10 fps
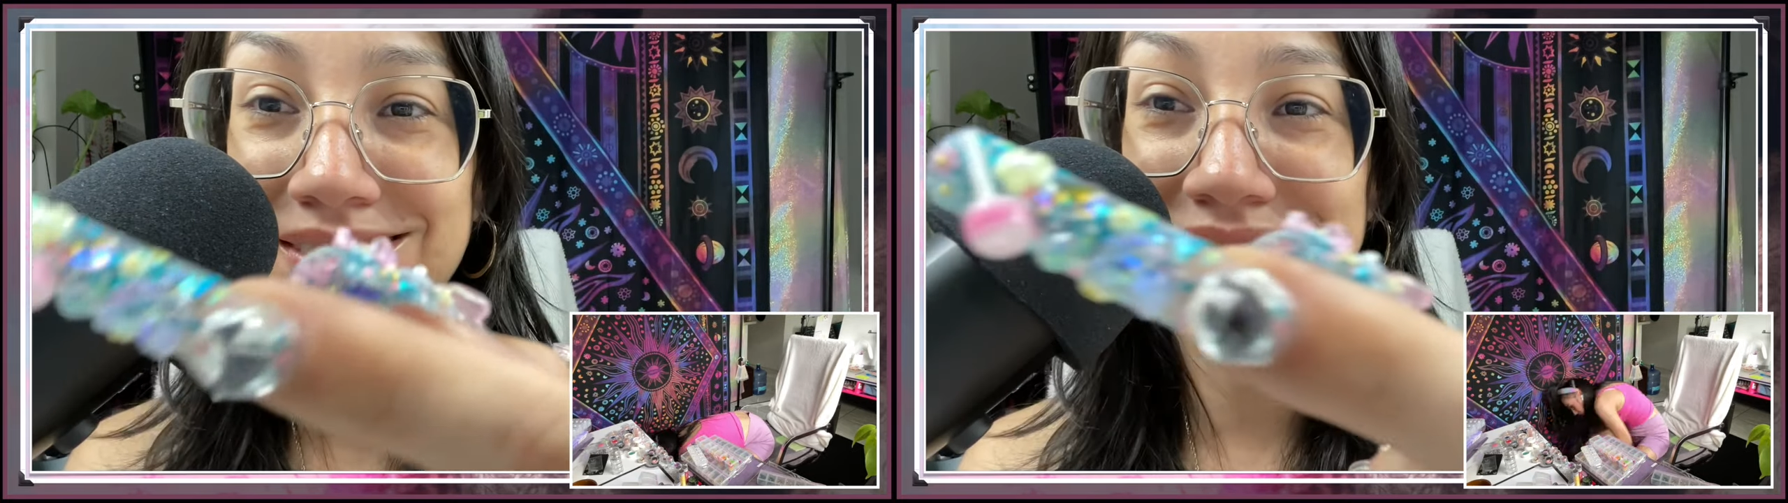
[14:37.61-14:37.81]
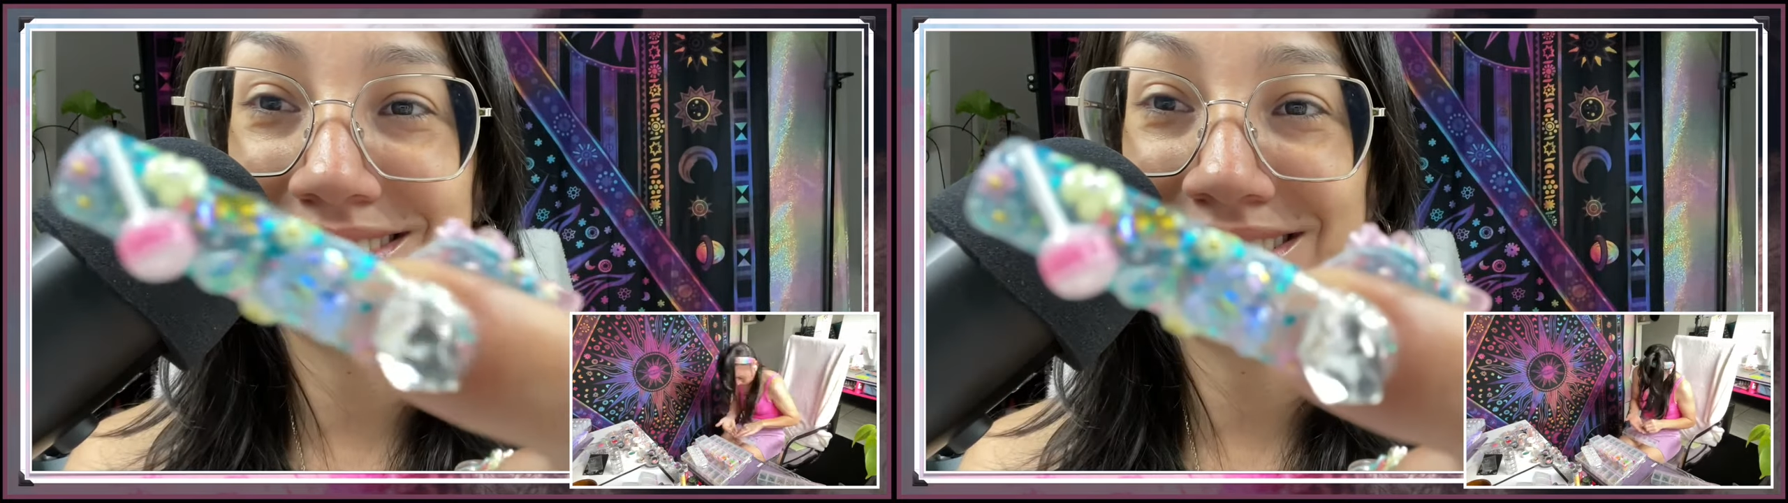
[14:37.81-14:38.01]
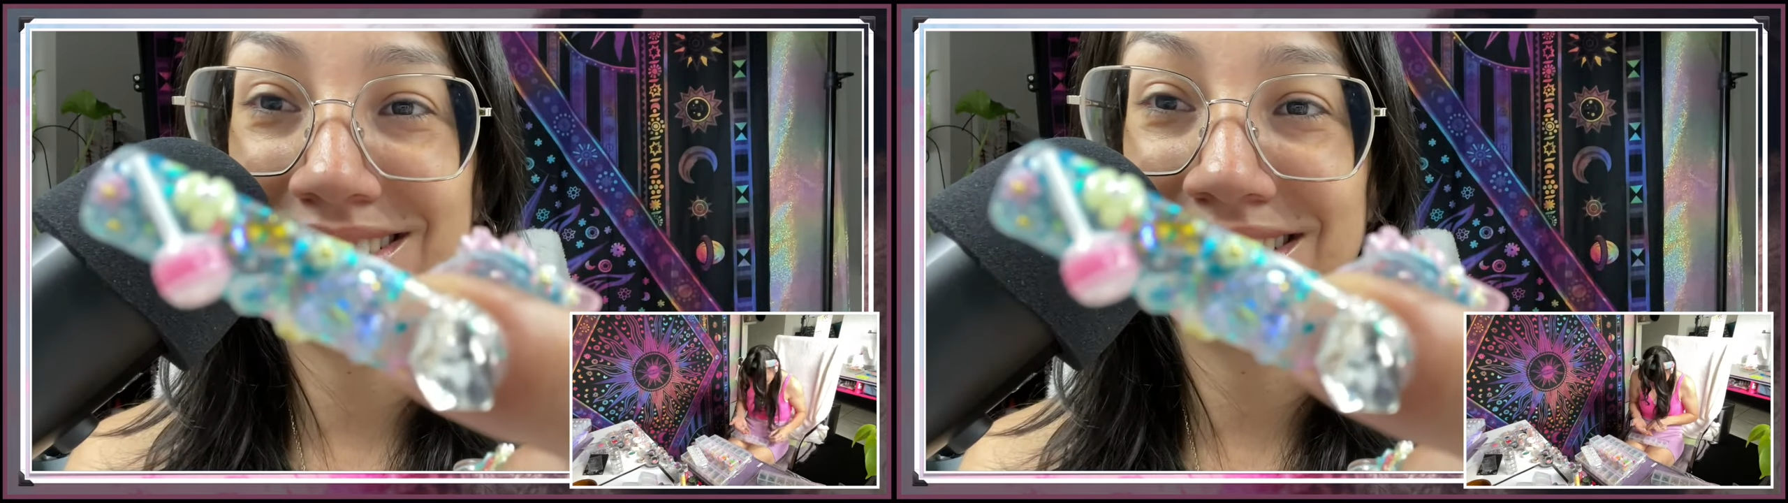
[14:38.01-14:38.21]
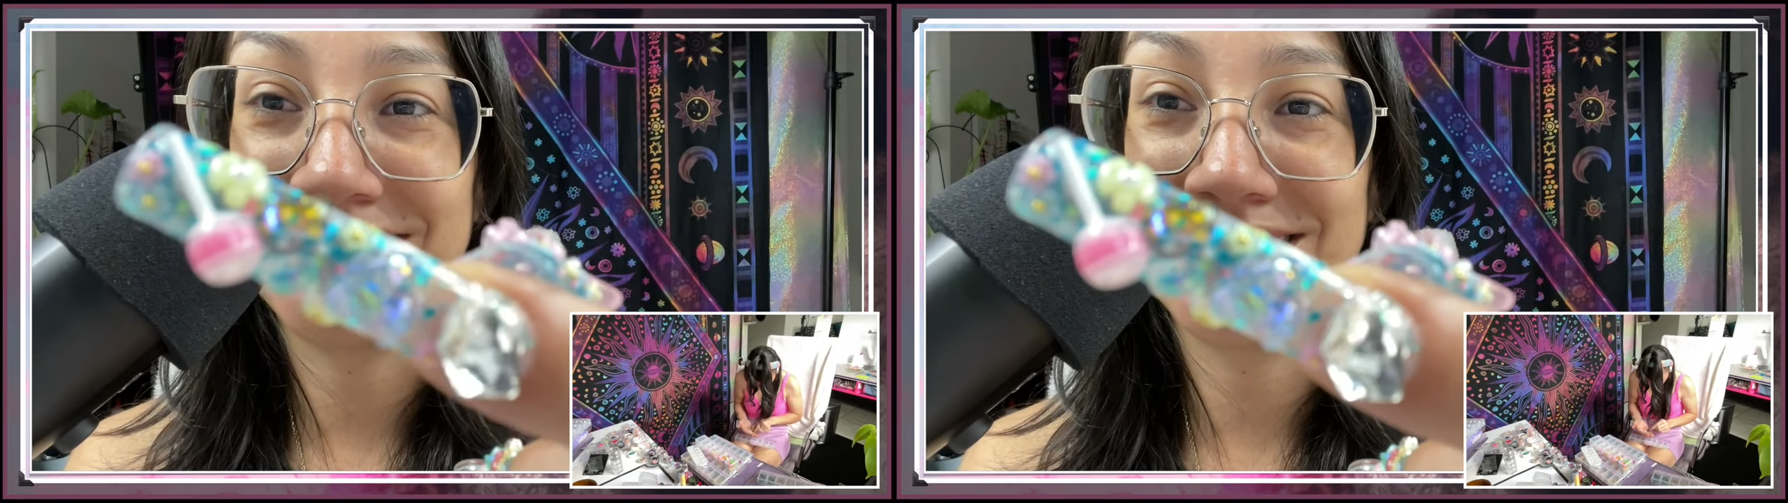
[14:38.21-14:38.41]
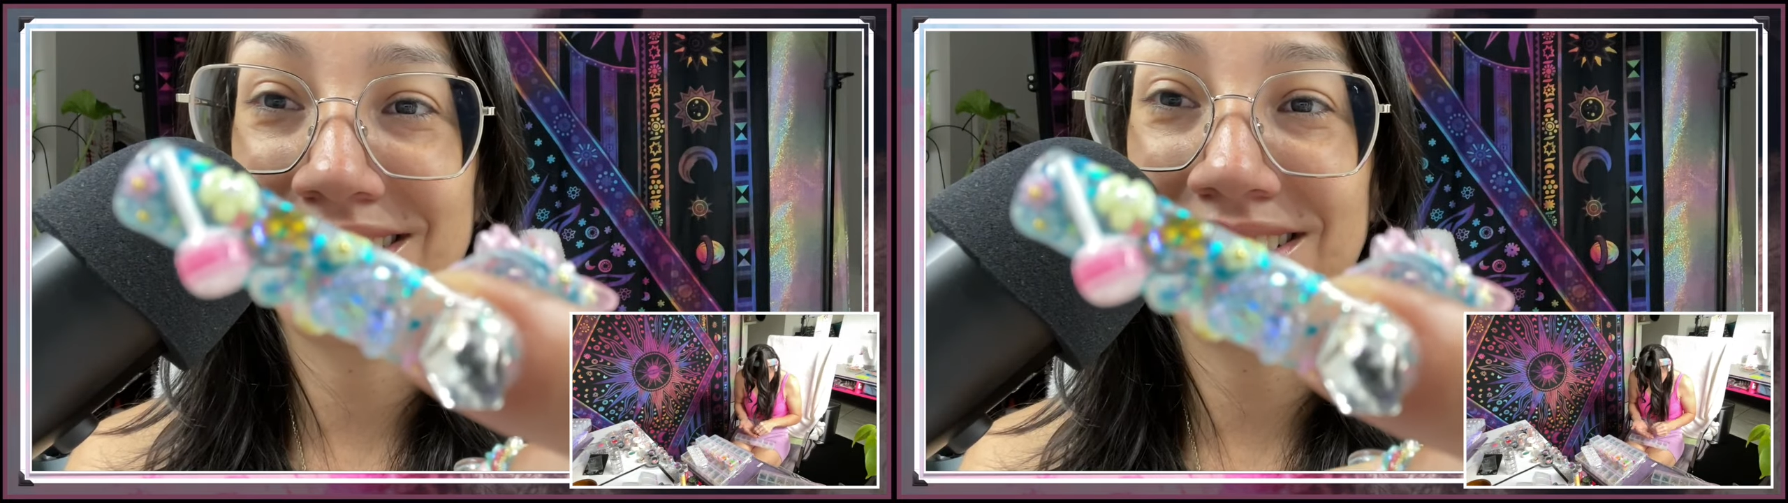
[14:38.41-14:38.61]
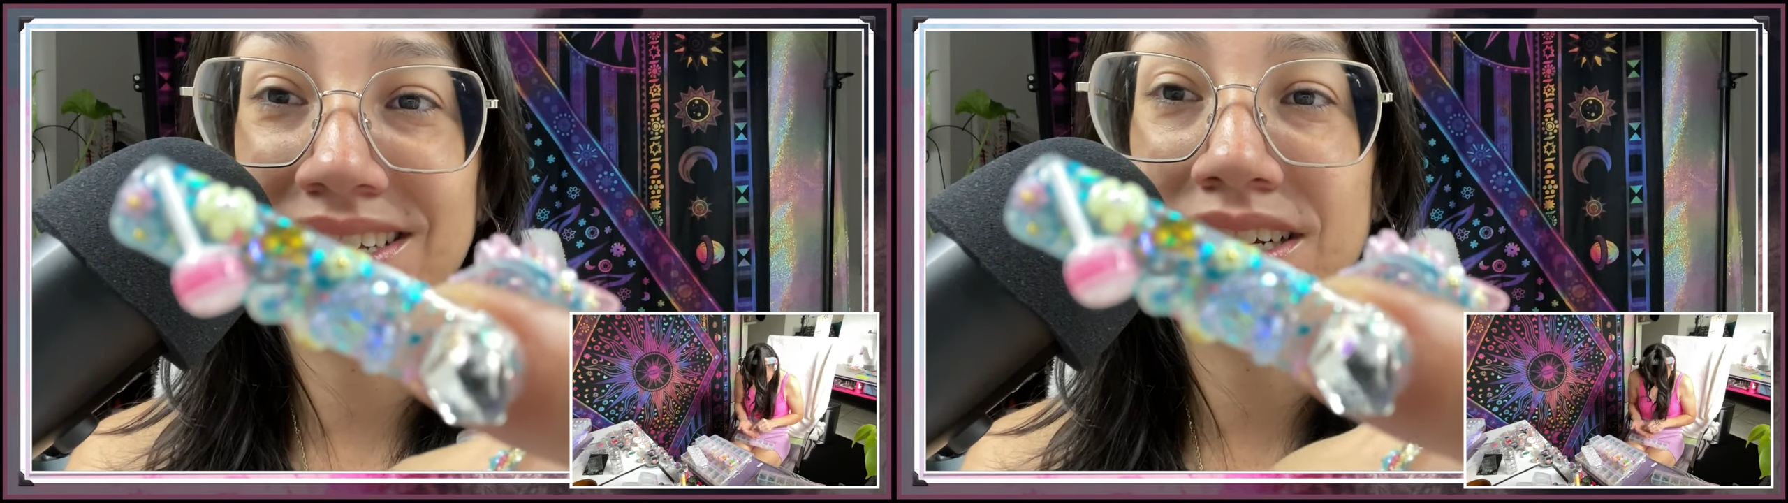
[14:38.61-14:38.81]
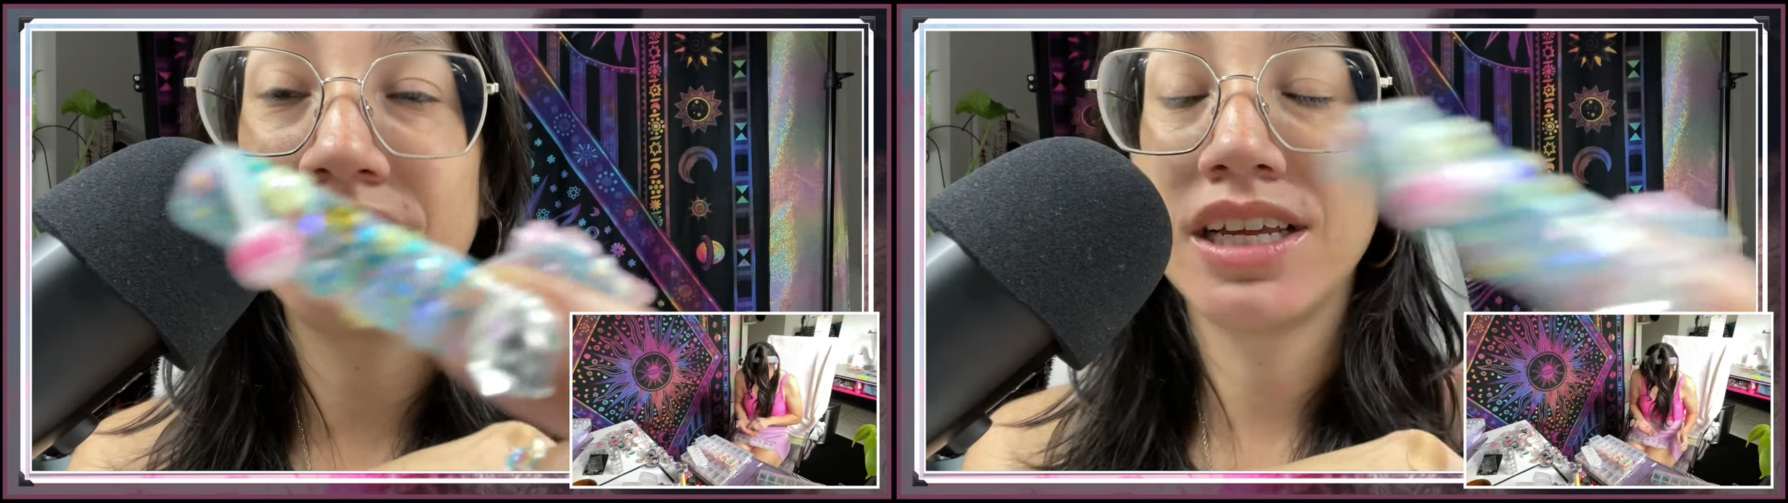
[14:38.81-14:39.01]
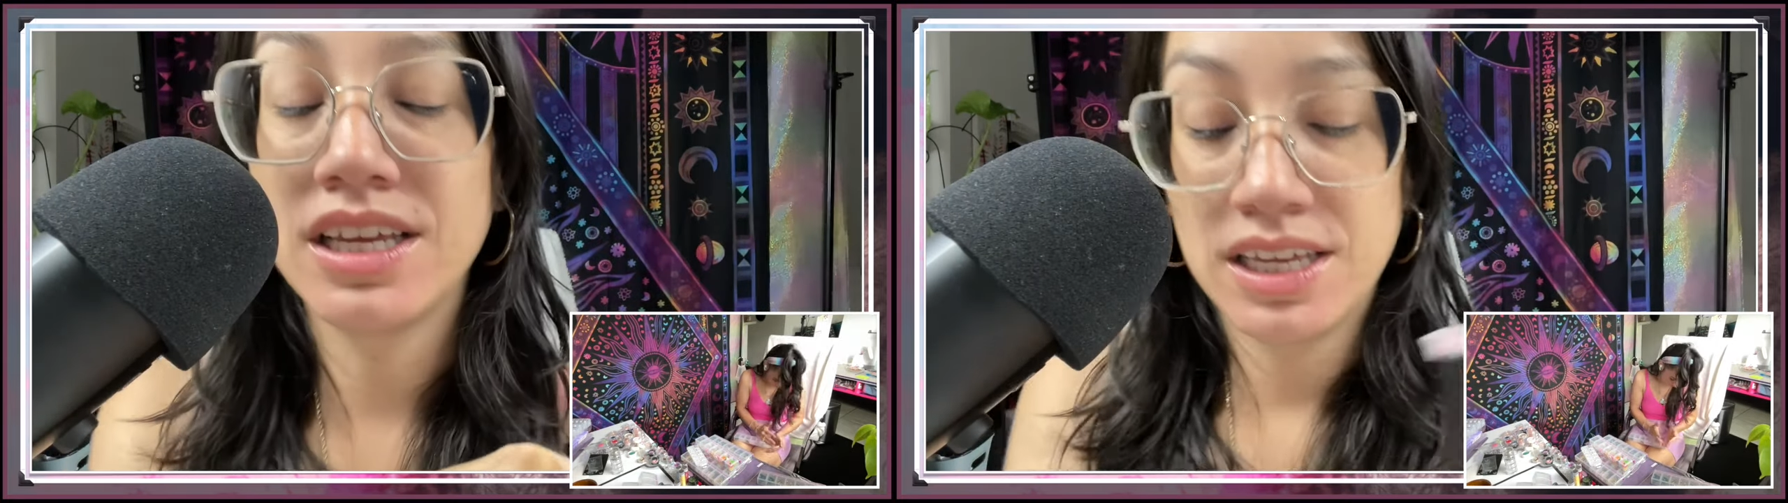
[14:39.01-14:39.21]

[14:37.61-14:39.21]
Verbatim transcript: you'll see that it's on there.